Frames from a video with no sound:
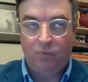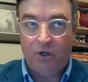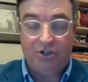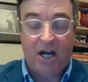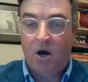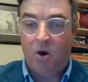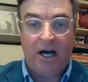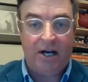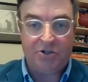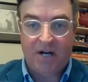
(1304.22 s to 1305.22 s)
which I know
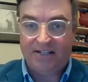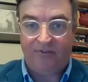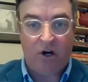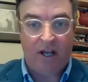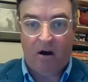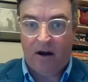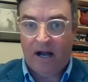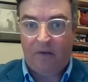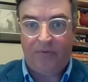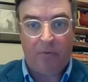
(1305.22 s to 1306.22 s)
contracts have already gone
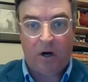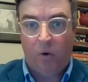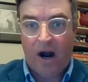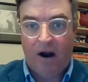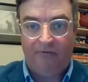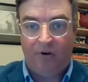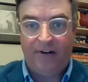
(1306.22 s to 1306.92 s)
out that require full